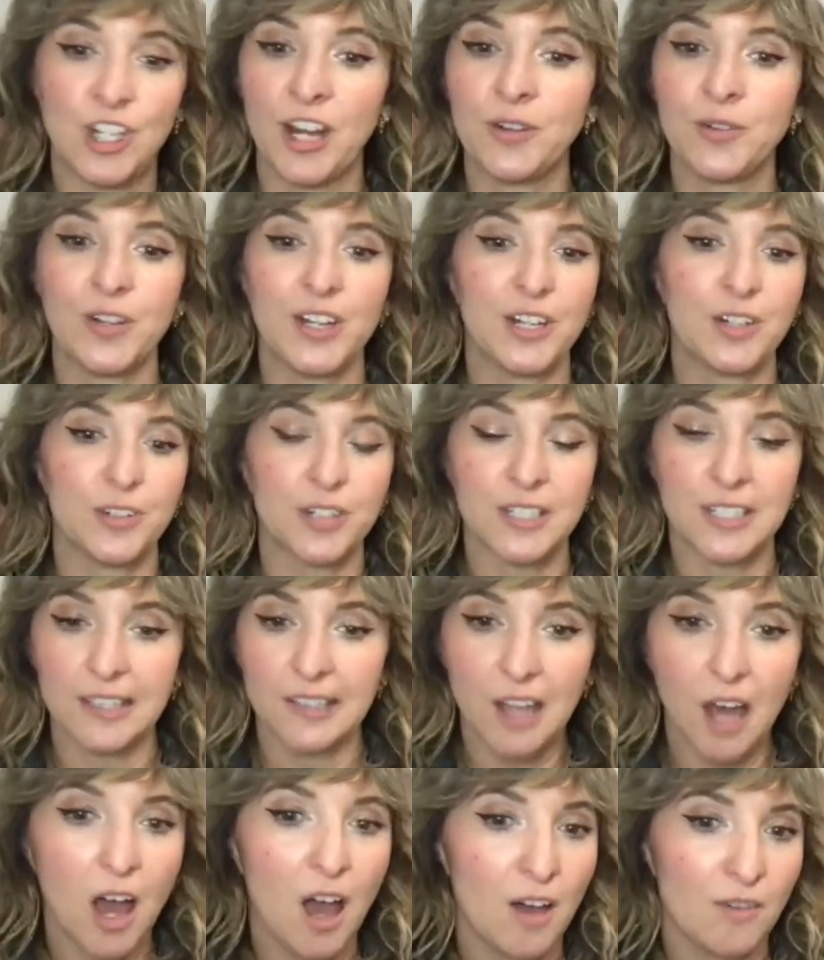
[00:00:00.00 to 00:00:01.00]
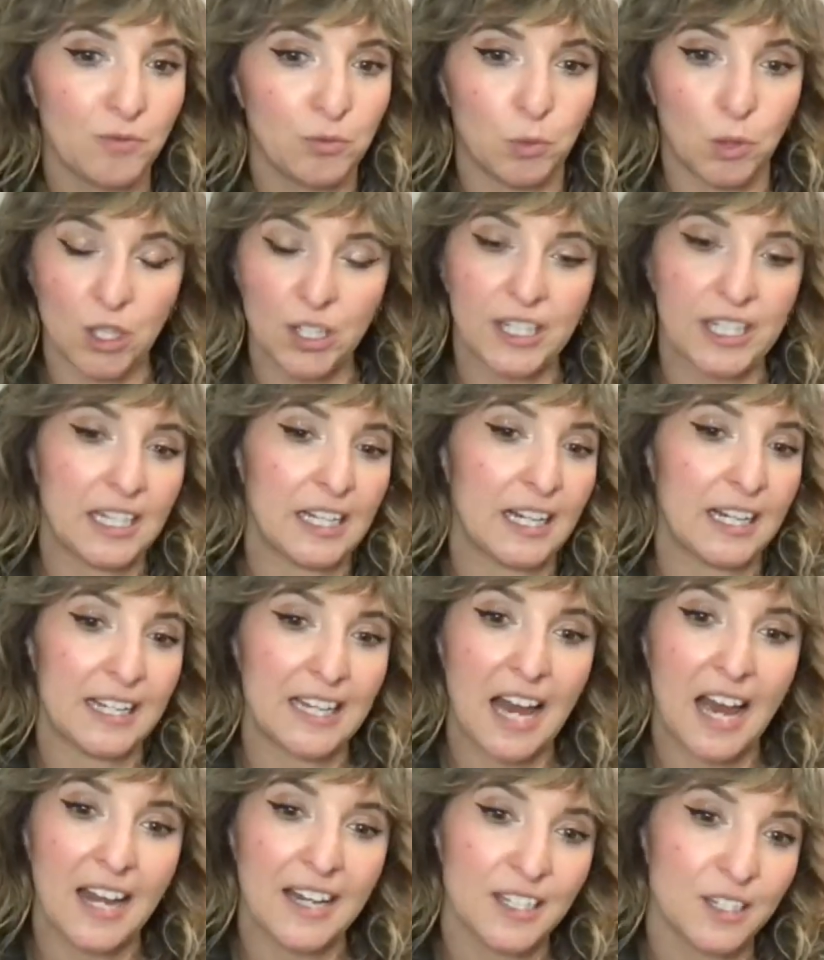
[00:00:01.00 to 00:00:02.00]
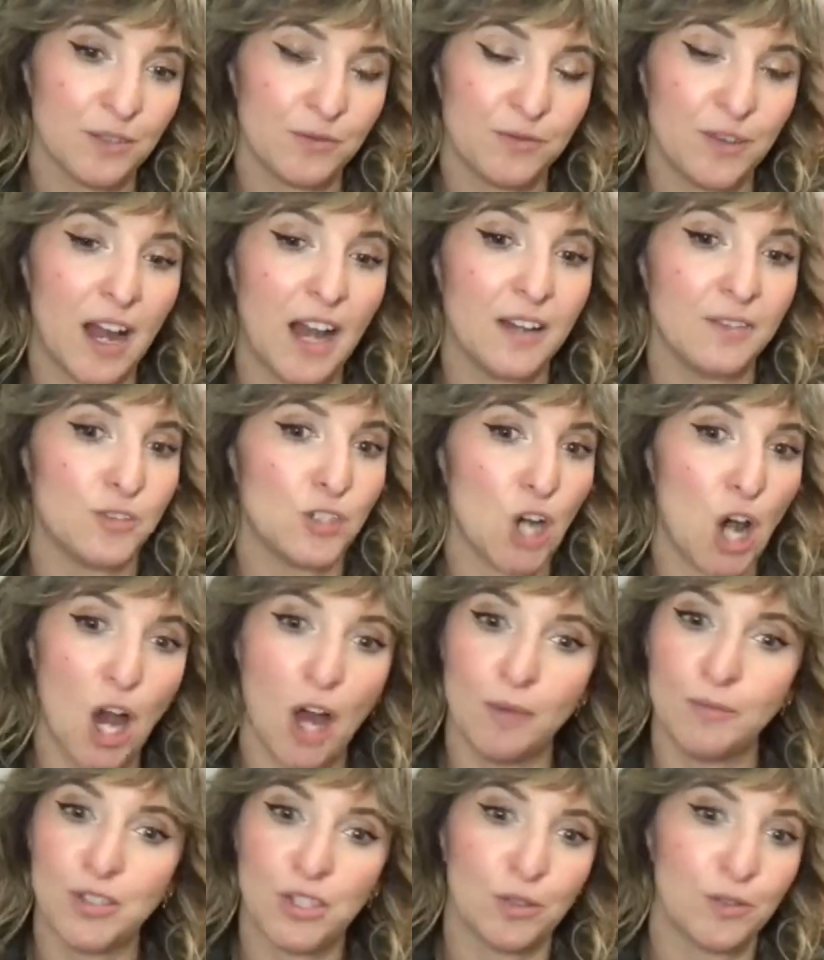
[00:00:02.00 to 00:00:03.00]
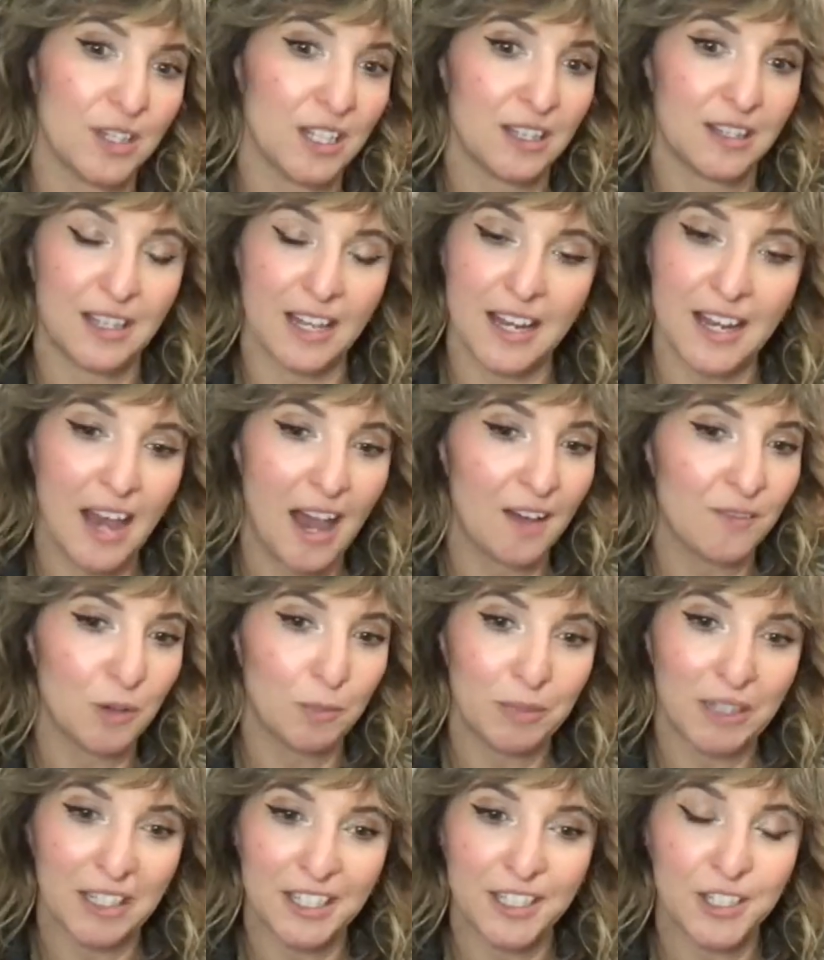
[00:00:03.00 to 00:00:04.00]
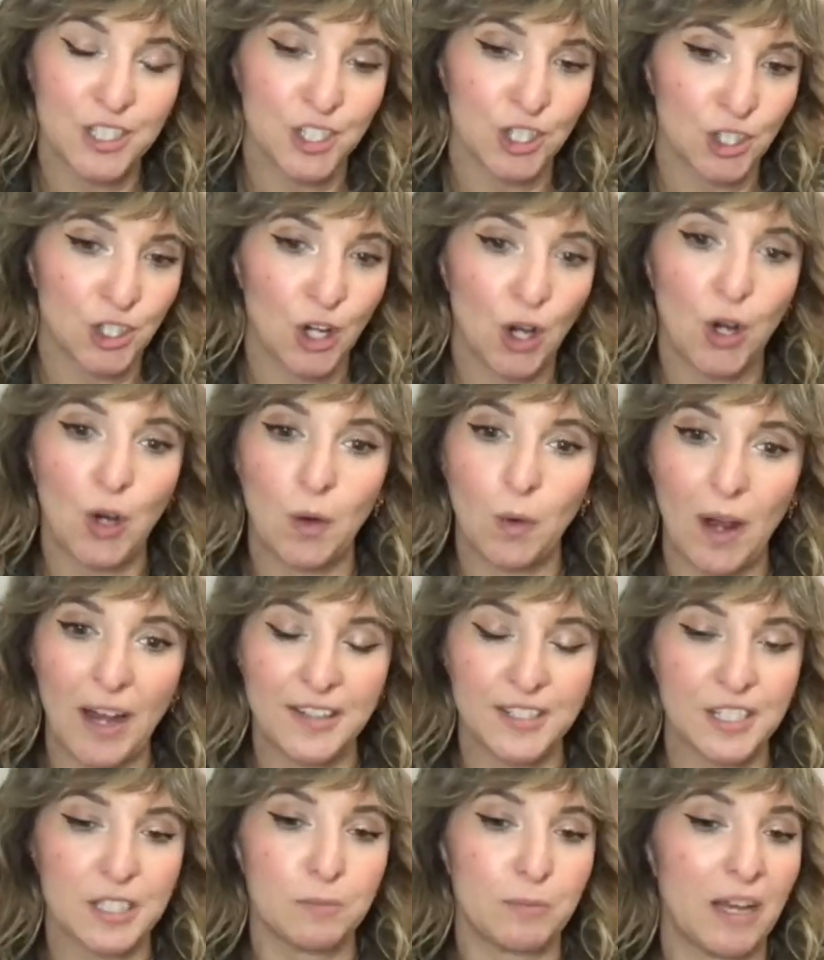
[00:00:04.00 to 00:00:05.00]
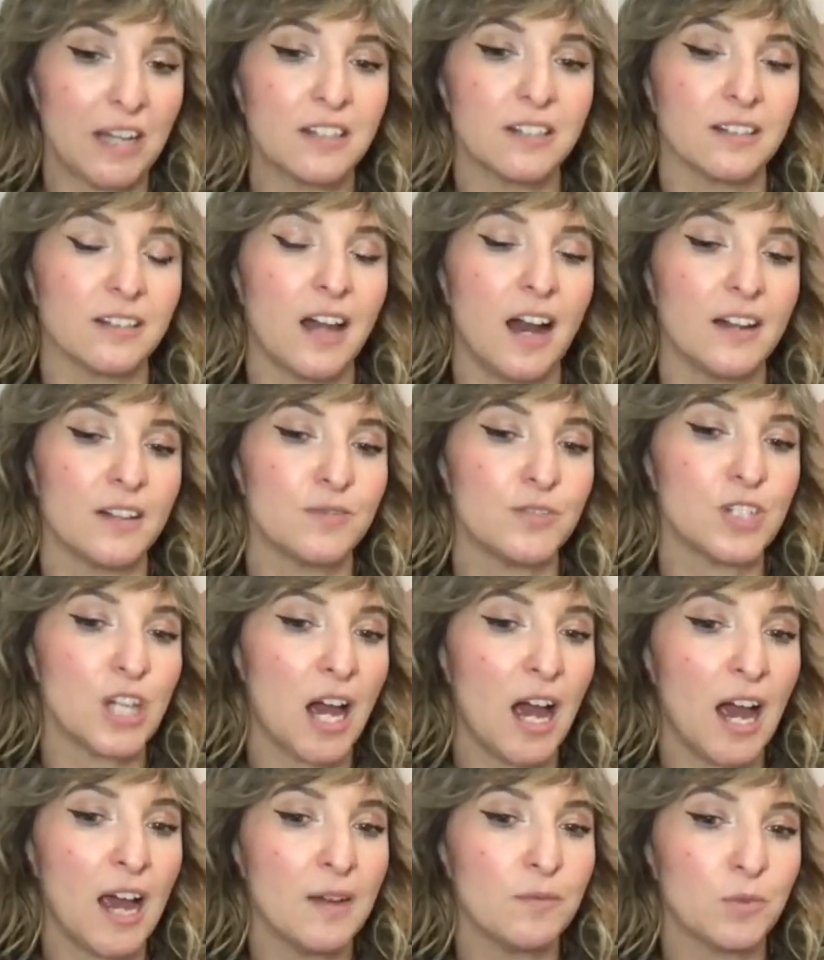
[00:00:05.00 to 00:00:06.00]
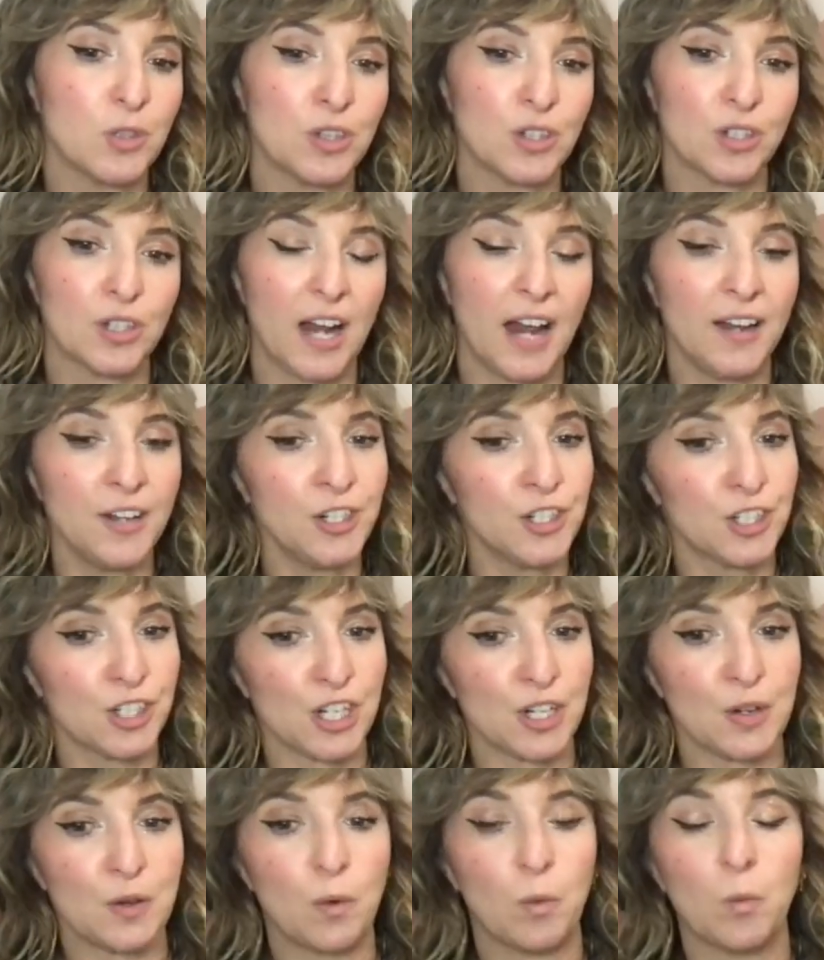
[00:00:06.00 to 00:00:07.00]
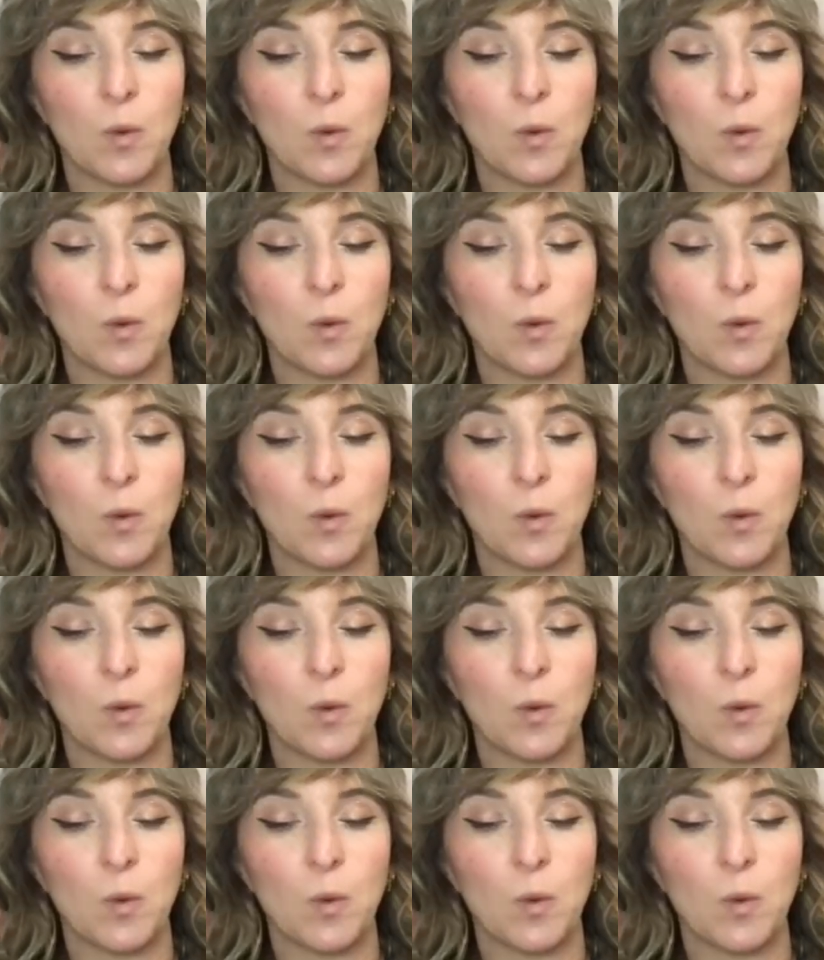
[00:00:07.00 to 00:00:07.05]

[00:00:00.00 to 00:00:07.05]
generators love working a 9-to-5 job so that they have a place to go and spend a lot of time with their energy,